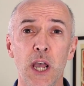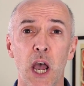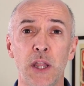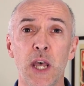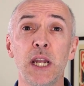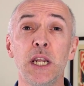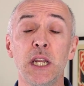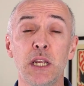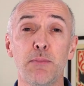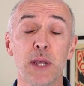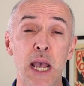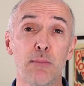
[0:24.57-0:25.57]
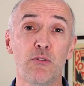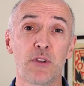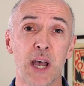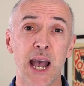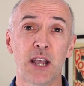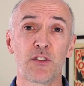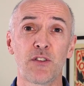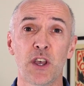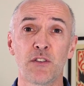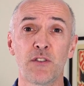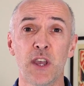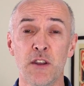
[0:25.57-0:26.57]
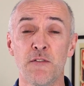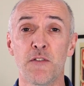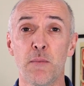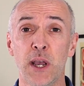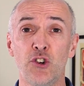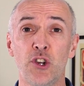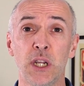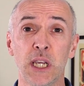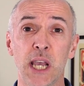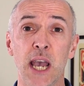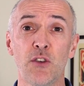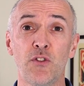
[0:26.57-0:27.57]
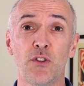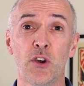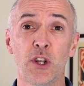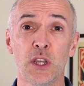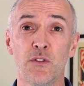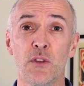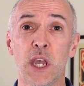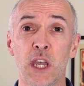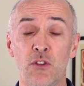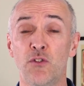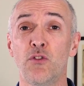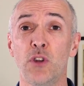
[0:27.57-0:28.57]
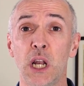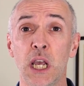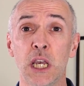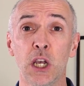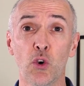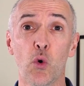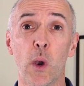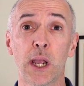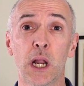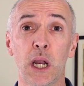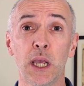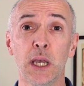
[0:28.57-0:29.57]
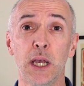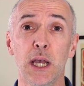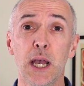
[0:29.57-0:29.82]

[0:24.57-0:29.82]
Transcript: and they needed to be able to access information in case studies instantly and quickly,